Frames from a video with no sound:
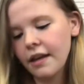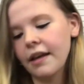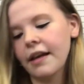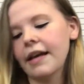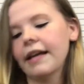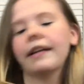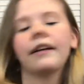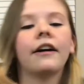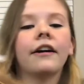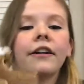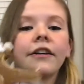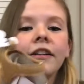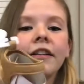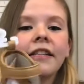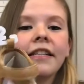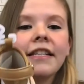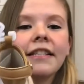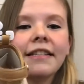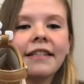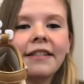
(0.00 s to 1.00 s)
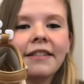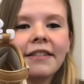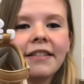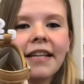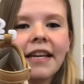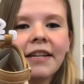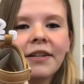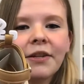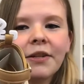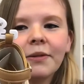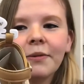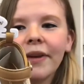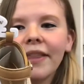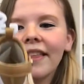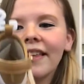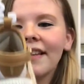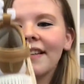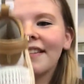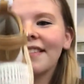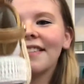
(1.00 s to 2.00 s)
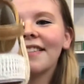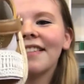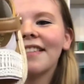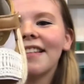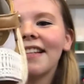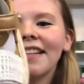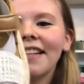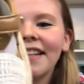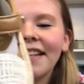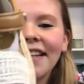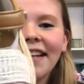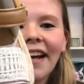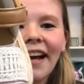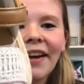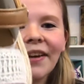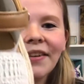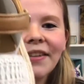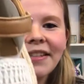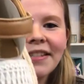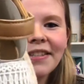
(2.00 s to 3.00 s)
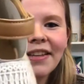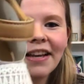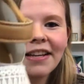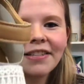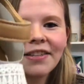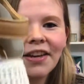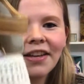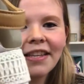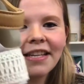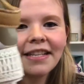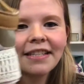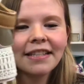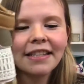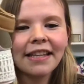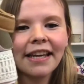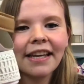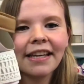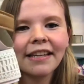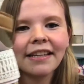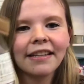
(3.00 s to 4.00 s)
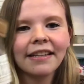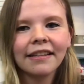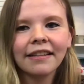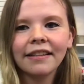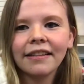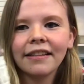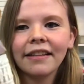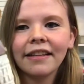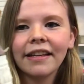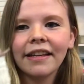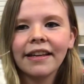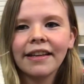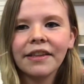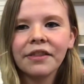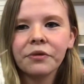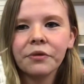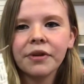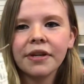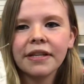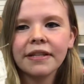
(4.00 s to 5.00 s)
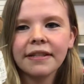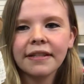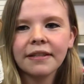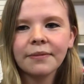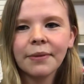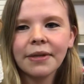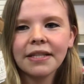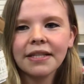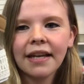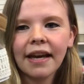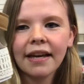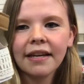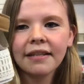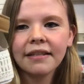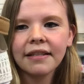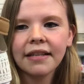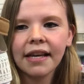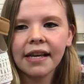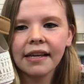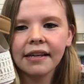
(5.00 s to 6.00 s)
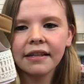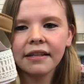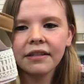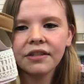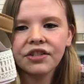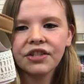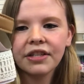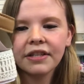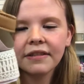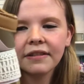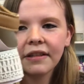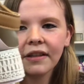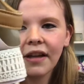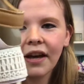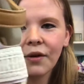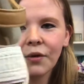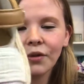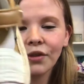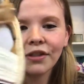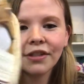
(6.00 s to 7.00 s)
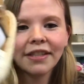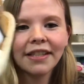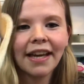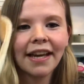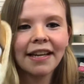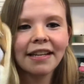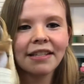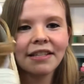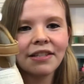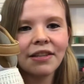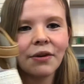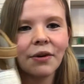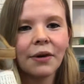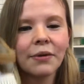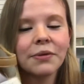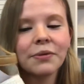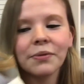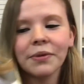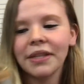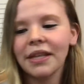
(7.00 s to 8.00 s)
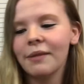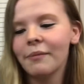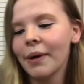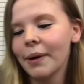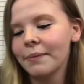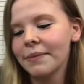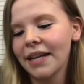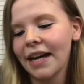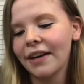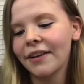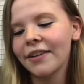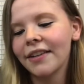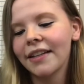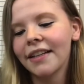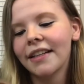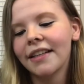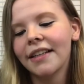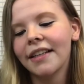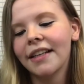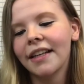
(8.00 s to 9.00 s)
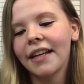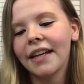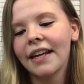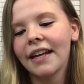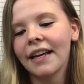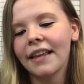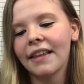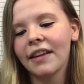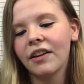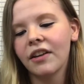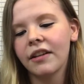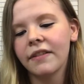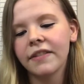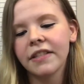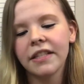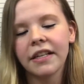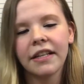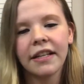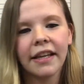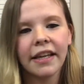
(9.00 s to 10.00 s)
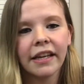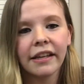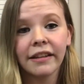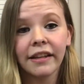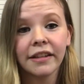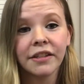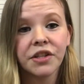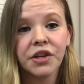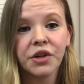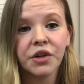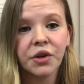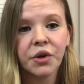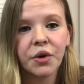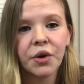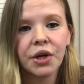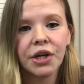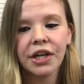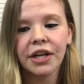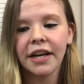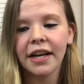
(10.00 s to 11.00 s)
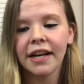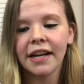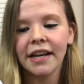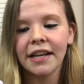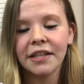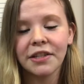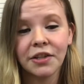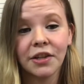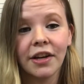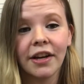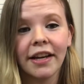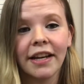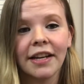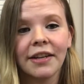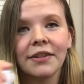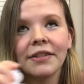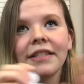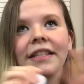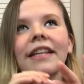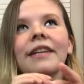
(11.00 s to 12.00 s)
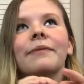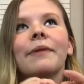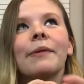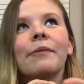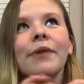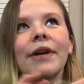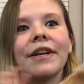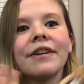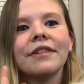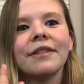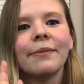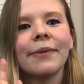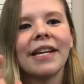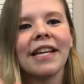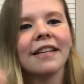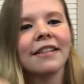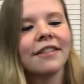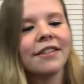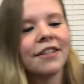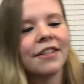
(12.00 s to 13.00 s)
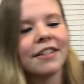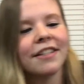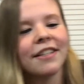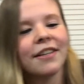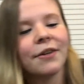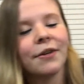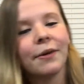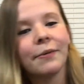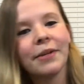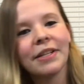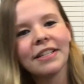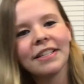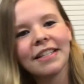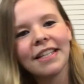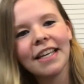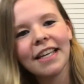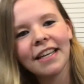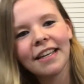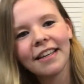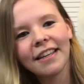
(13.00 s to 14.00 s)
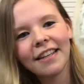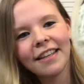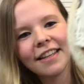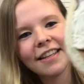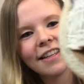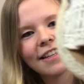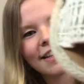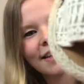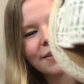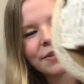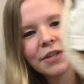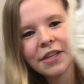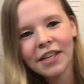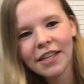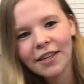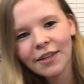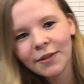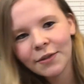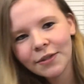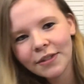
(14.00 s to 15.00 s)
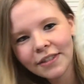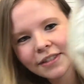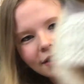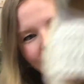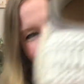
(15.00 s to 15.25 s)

I got her these little sandals with it. I saw these in like a 3 to 6 month size, and she's a lot older than that, so I was really bummed out. And then all of a sudden, like, I turned a corner and I saw it, and I was like, my prayers have been answered. So I mean, just look how cute.